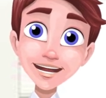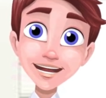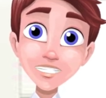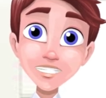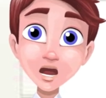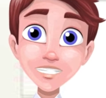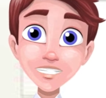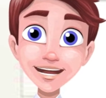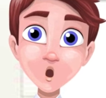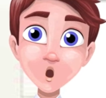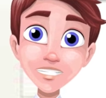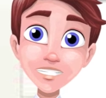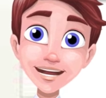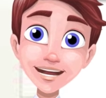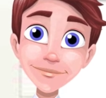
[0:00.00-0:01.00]
interests on your
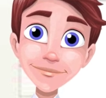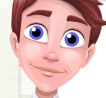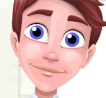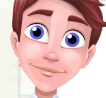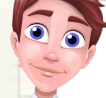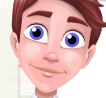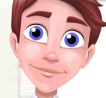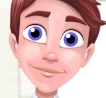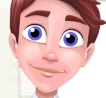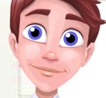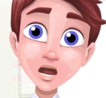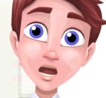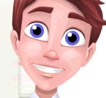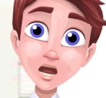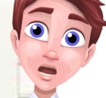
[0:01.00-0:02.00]
CV.
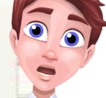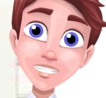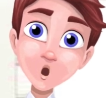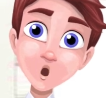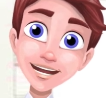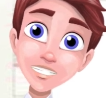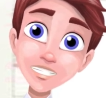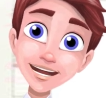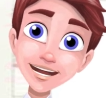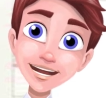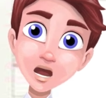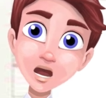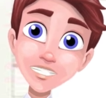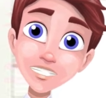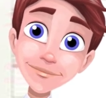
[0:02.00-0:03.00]
And the answer is
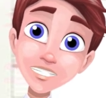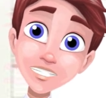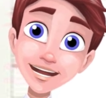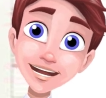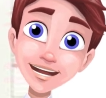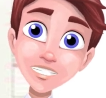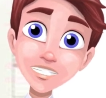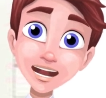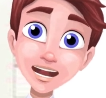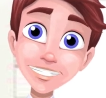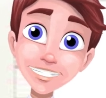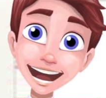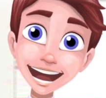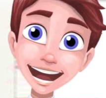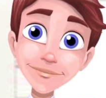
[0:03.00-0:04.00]
yes, it is
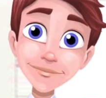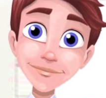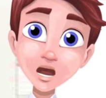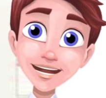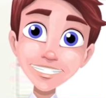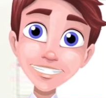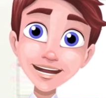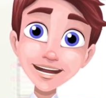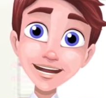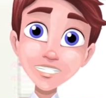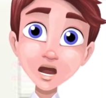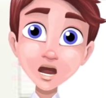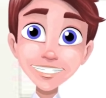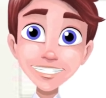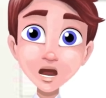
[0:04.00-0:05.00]
okay and you can
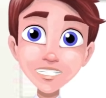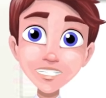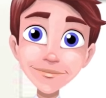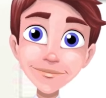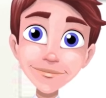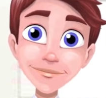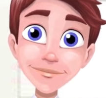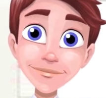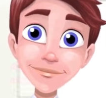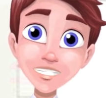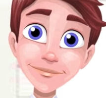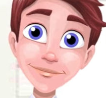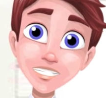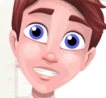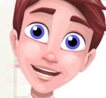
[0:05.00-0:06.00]
include this.
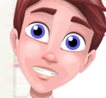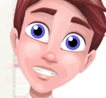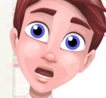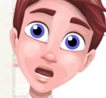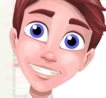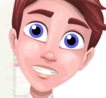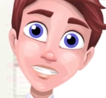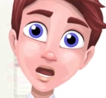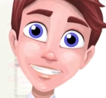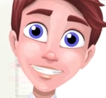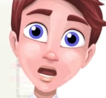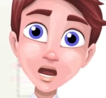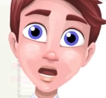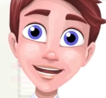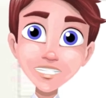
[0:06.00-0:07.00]
In fact,
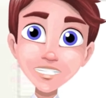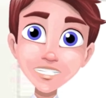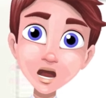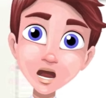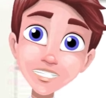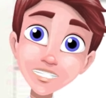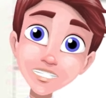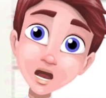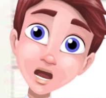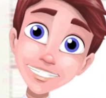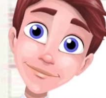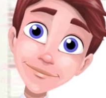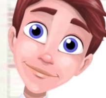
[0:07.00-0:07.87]
including this section